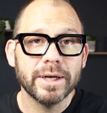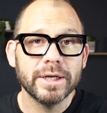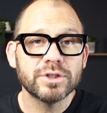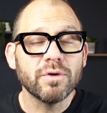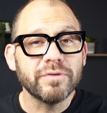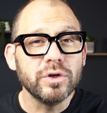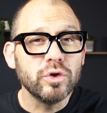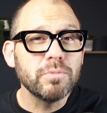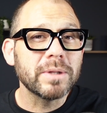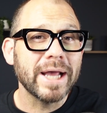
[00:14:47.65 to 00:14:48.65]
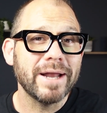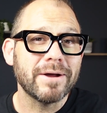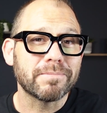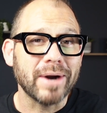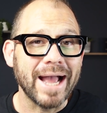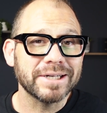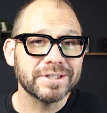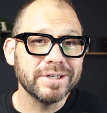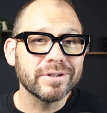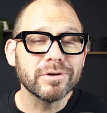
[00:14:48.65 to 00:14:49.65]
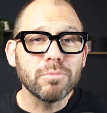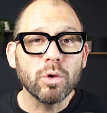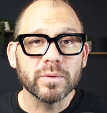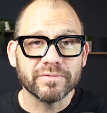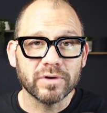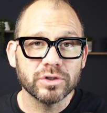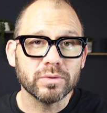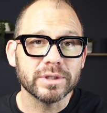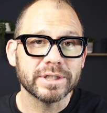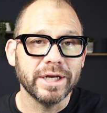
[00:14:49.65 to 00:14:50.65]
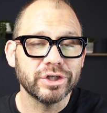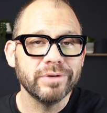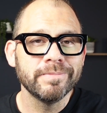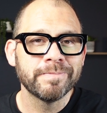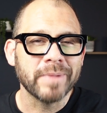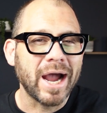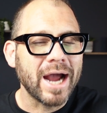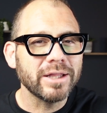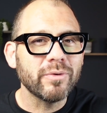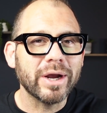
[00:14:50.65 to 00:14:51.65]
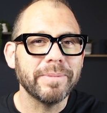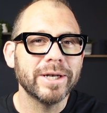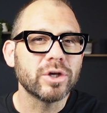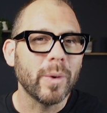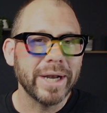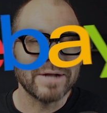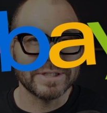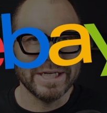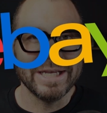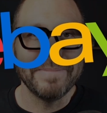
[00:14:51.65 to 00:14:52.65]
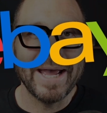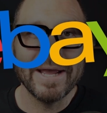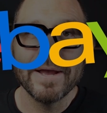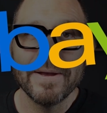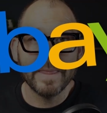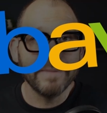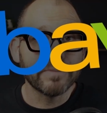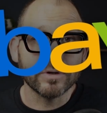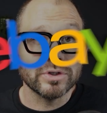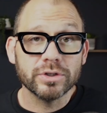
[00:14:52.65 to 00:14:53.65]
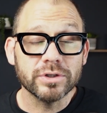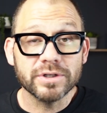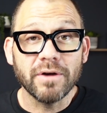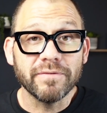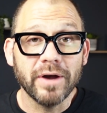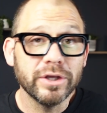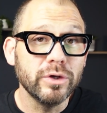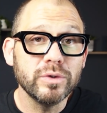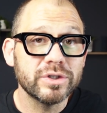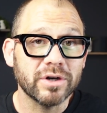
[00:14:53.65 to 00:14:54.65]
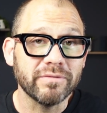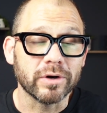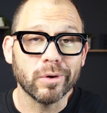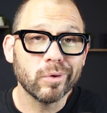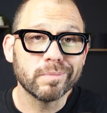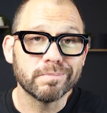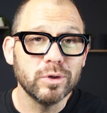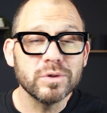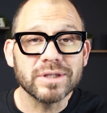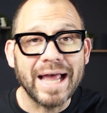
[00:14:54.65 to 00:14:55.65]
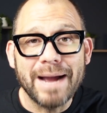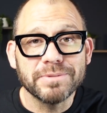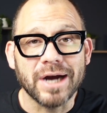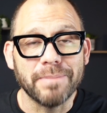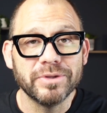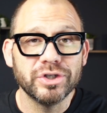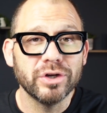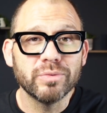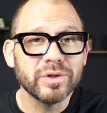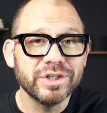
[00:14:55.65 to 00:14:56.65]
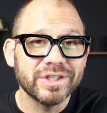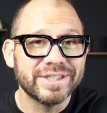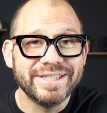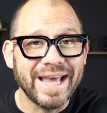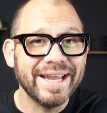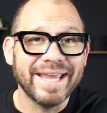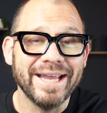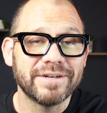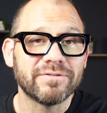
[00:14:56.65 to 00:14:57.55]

And so if you do plan on practicing a little more with virtualization, I highly recommend going out to eBay and purchase yourself a used server or used laptop that you can really just dedicate to